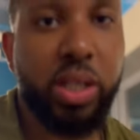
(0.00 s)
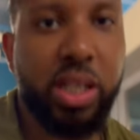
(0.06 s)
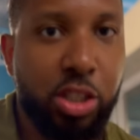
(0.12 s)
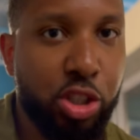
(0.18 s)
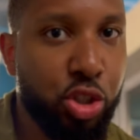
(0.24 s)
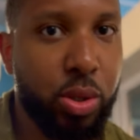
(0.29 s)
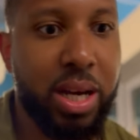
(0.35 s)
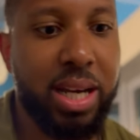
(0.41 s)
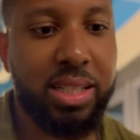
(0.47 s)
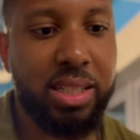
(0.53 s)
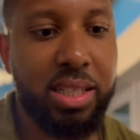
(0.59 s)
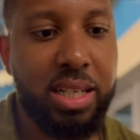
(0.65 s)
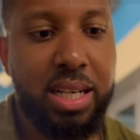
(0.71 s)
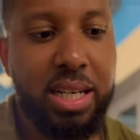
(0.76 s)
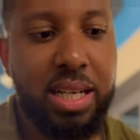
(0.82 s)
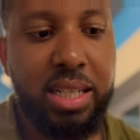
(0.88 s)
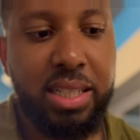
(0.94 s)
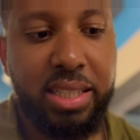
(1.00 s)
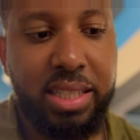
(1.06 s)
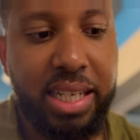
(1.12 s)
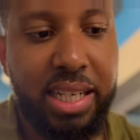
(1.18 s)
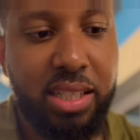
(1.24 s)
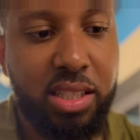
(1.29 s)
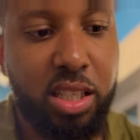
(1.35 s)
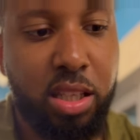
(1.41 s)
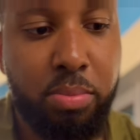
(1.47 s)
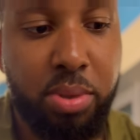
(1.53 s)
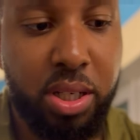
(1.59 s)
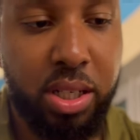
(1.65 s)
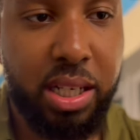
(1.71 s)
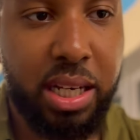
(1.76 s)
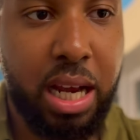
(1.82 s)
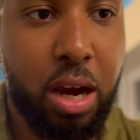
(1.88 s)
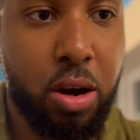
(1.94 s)
gonna try to and the... dig into the
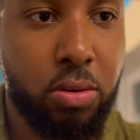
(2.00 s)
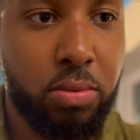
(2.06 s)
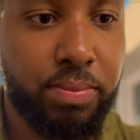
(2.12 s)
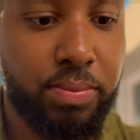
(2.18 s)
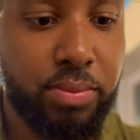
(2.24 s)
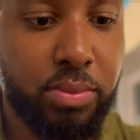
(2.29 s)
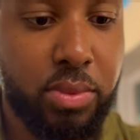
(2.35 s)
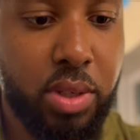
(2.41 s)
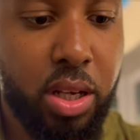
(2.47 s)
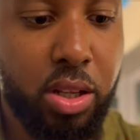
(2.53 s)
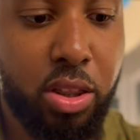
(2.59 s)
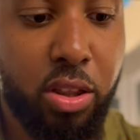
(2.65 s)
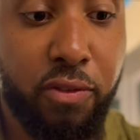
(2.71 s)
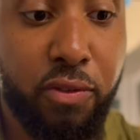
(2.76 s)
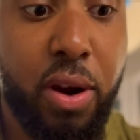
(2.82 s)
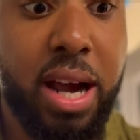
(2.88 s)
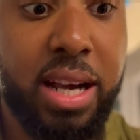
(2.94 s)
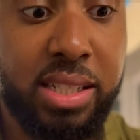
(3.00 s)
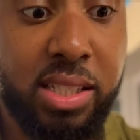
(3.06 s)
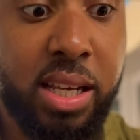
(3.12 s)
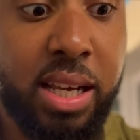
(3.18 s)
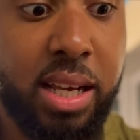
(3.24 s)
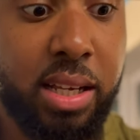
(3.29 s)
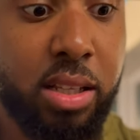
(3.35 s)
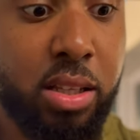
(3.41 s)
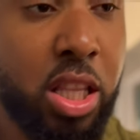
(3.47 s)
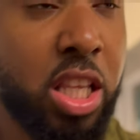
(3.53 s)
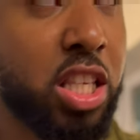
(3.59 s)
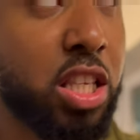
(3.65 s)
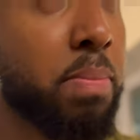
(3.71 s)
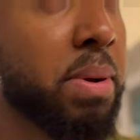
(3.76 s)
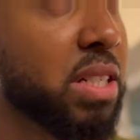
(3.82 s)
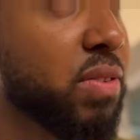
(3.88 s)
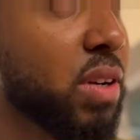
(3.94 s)
burger now. The fries, uh, these are the
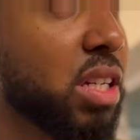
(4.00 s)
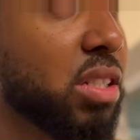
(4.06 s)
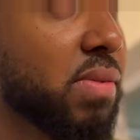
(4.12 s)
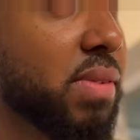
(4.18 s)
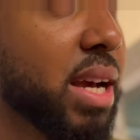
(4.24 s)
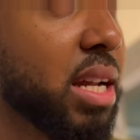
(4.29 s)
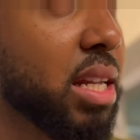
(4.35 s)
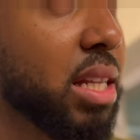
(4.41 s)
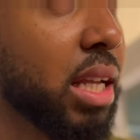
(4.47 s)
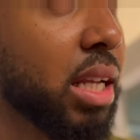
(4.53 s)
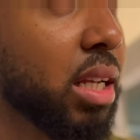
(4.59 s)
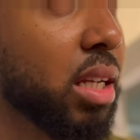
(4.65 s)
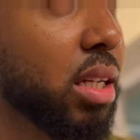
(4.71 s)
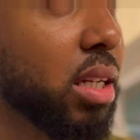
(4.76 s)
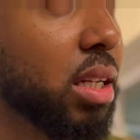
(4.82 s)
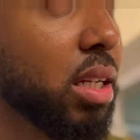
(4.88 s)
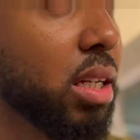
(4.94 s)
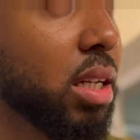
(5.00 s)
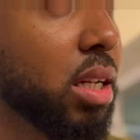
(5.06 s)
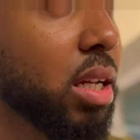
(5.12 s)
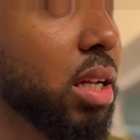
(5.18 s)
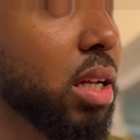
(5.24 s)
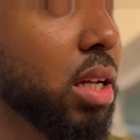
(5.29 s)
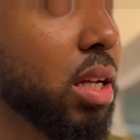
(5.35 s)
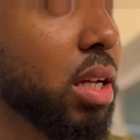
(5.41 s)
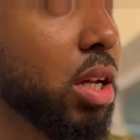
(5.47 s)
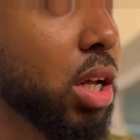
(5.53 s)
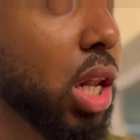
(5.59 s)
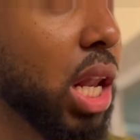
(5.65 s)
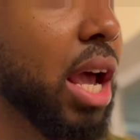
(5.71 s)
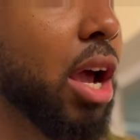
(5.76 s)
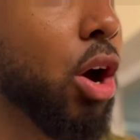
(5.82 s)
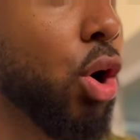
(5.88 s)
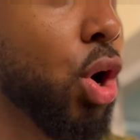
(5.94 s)
best fries we've had, I think. Yeah, that's are
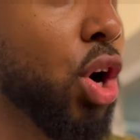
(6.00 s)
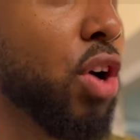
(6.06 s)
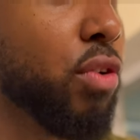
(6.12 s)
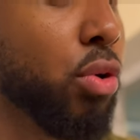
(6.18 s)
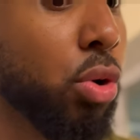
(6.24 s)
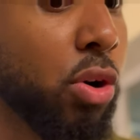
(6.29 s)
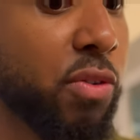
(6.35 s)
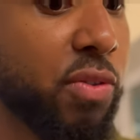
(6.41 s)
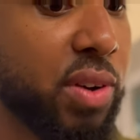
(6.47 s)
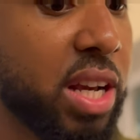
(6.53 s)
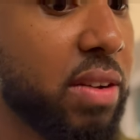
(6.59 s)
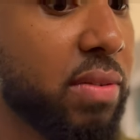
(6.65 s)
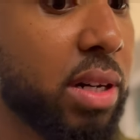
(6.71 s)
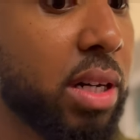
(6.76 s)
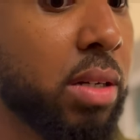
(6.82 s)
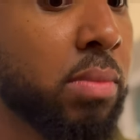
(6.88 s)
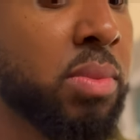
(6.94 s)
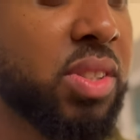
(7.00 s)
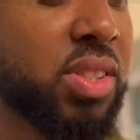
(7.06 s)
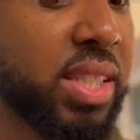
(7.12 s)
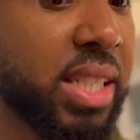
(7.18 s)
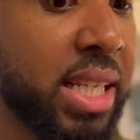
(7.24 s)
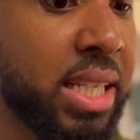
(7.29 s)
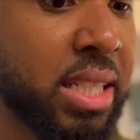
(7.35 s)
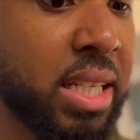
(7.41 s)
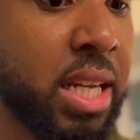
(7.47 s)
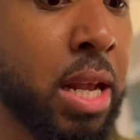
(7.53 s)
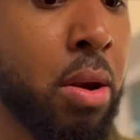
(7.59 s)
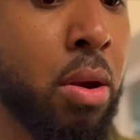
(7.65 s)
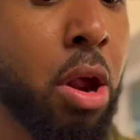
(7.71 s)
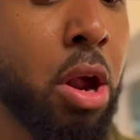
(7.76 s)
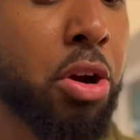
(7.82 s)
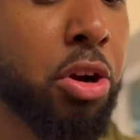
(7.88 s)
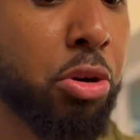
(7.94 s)
like, good. Overall flavor, seasoning,
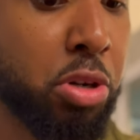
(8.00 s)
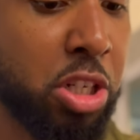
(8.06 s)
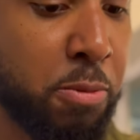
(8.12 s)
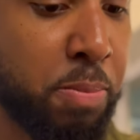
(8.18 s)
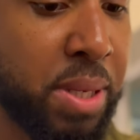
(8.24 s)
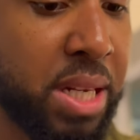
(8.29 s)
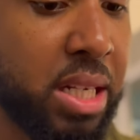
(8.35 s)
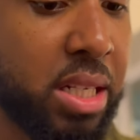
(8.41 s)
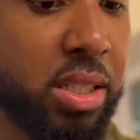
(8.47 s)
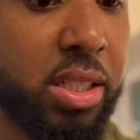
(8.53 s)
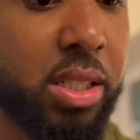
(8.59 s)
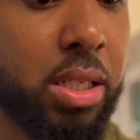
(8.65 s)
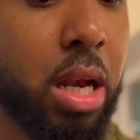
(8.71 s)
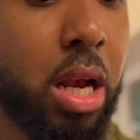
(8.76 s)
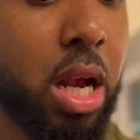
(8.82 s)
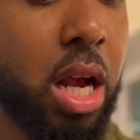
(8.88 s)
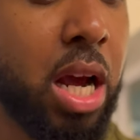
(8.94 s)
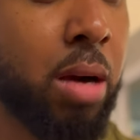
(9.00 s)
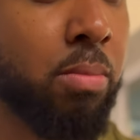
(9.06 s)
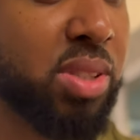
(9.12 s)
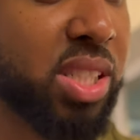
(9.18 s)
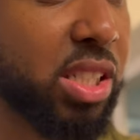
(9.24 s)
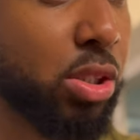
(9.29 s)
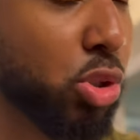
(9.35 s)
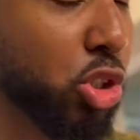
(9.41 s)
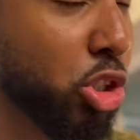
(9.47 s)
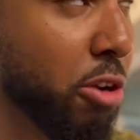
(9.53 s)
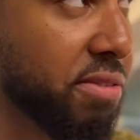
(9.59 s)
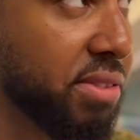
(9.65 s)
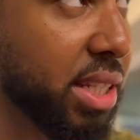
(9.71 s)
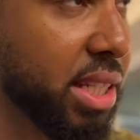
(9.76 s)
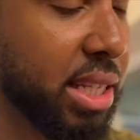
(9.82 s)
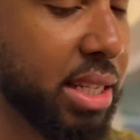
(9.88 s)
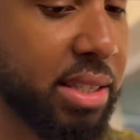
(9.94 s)
crispiness, um, still soft
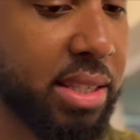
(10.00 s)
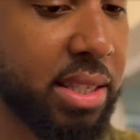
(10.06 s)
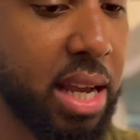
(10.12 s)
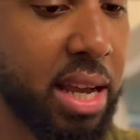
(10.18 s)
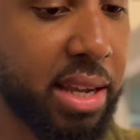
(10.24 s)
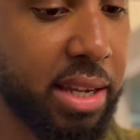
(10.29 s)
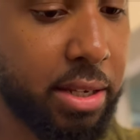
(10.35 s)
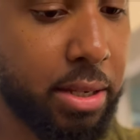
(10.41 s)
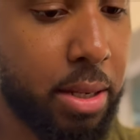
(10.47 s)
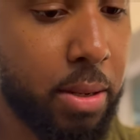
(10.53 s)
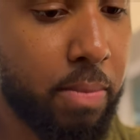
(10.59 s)
on the inside.